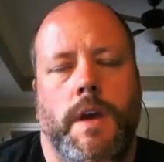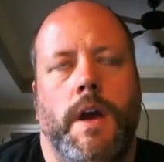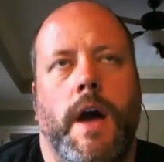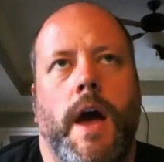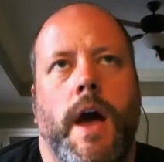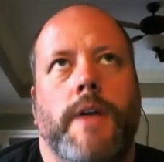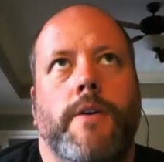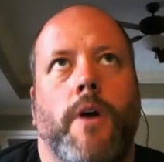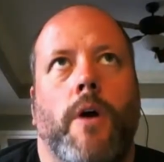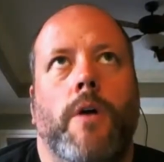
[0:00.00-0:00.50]

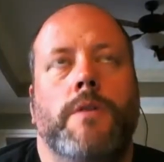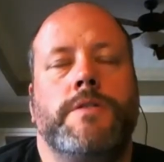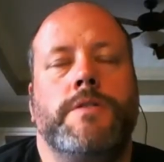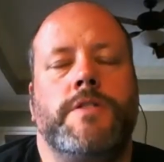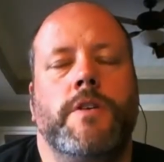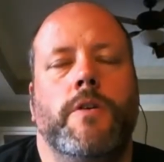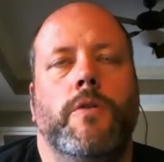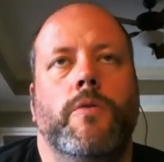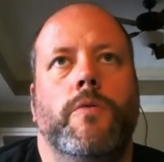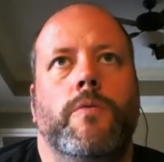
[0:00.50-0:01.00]
And
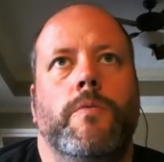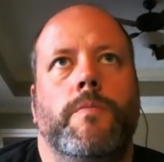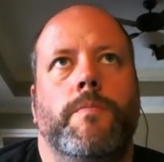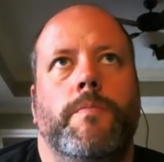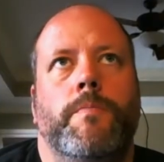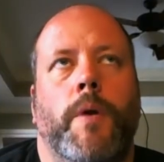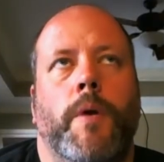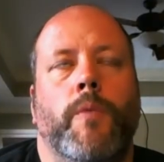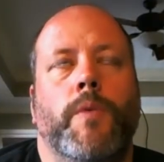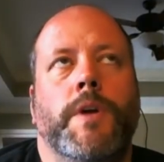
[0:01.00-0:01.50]
also,
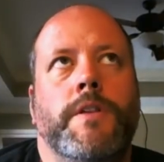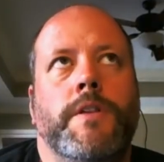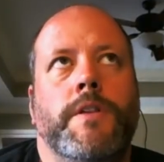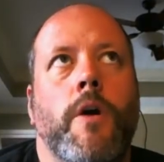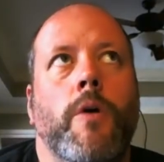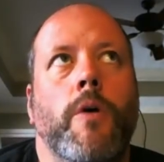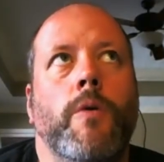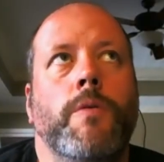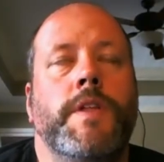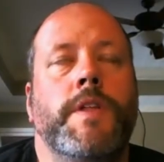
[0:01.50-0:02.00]
but we
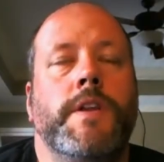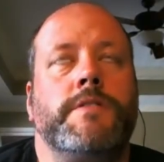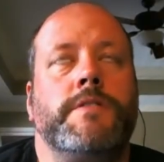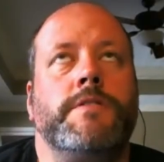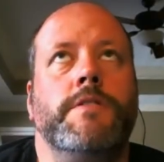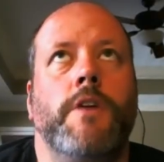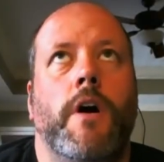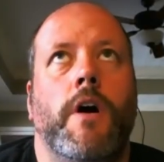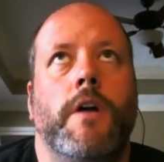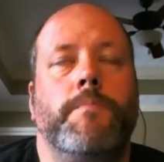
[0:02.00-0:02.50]
know that it's
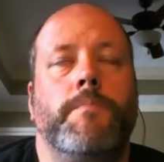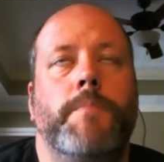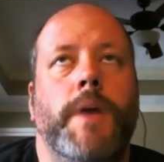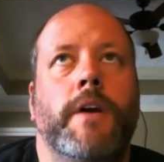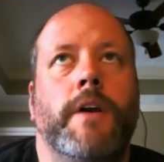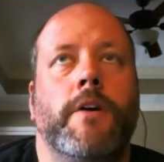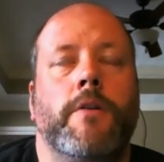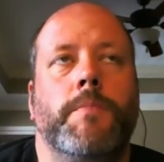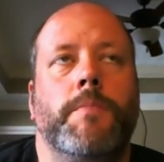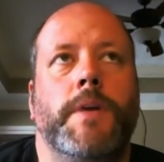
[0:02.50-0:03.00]
not
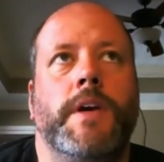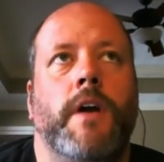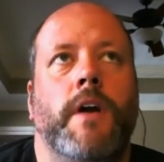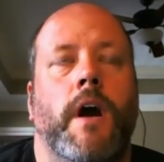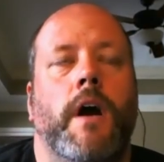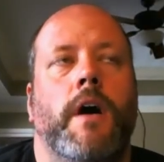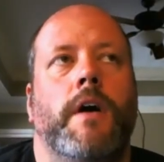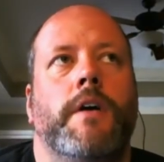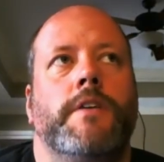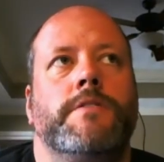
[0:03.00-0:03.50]
bigger
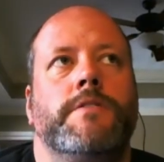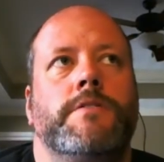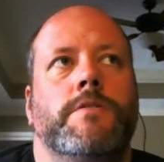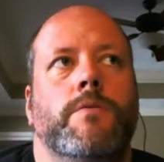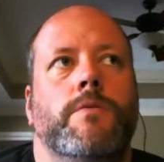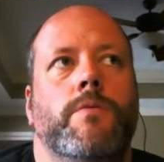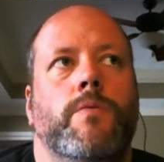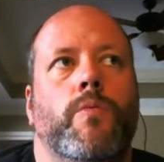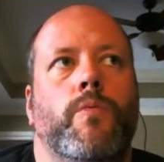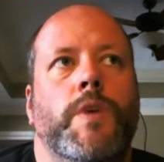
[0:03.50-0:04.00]
because
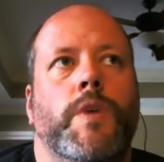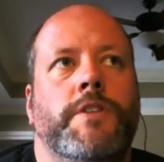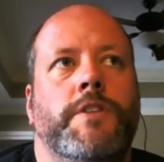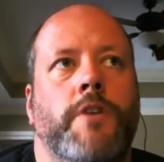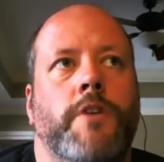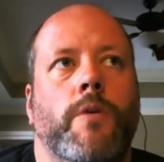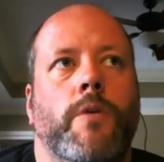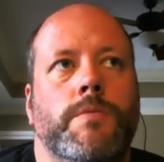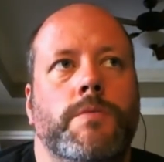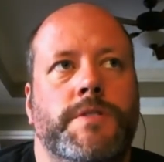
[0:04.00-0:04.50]
we
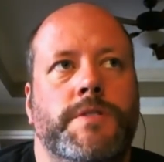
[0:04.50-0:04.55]
don't